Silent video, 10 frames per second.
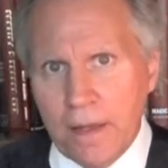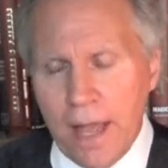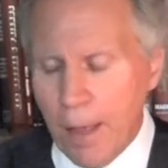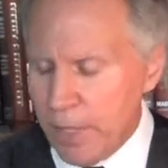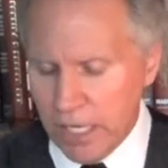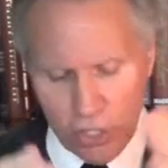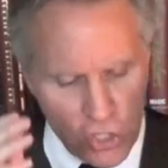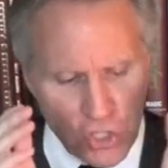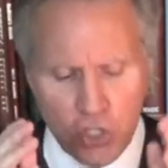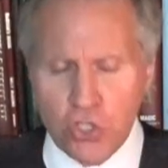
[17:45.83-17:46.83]
I mean, it's
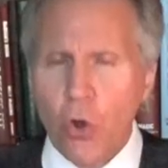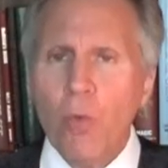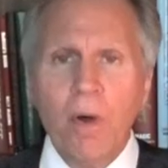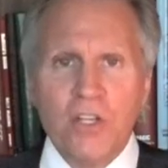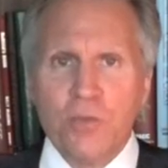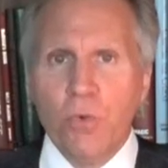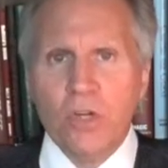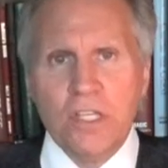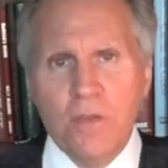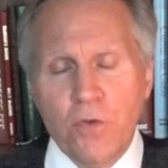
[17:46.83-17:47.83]
so much more
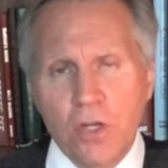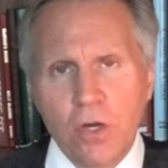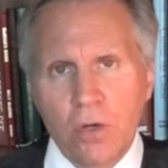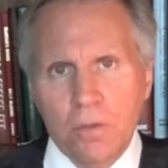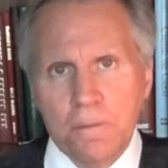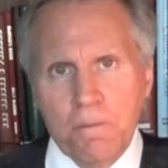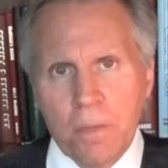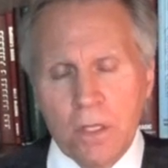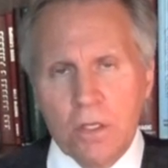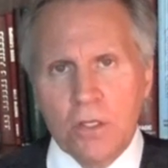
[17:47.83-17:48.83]
difficult
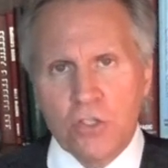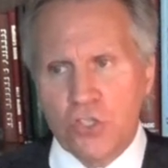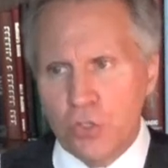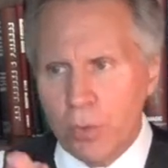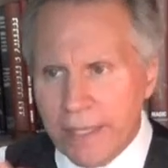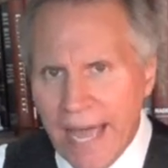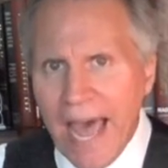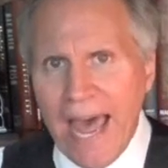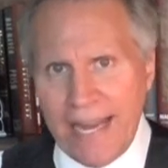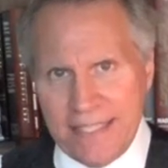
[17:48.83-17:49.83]
to do an
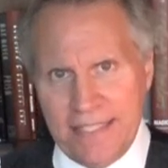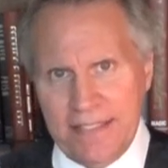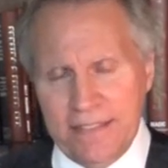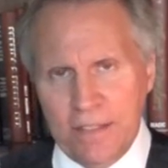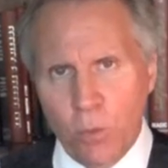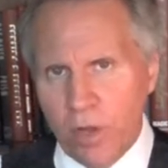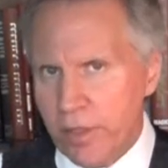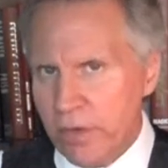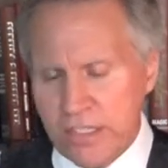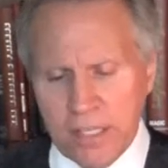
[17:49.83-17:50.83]
act,
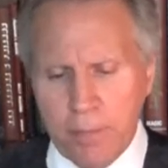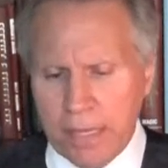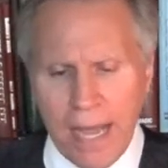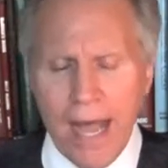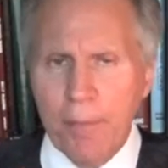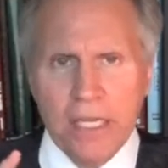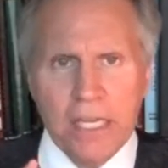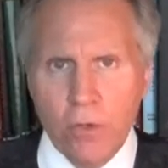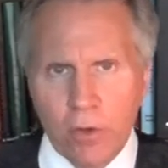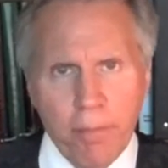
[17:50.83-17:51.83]
whether it's
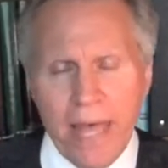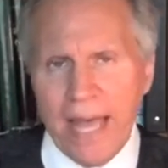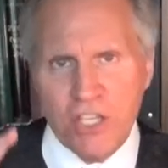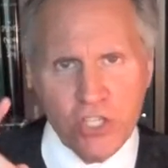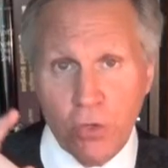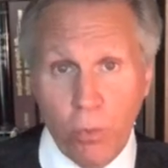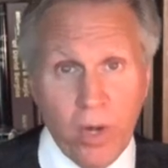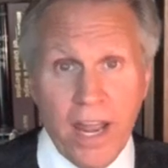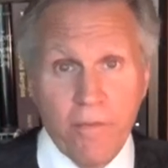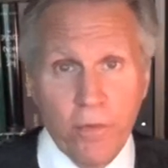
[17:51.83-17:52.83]
comedy or magic or
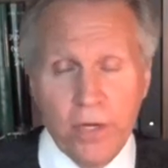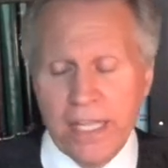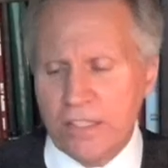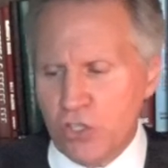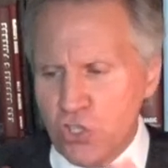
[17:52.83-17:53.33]
whatever it is.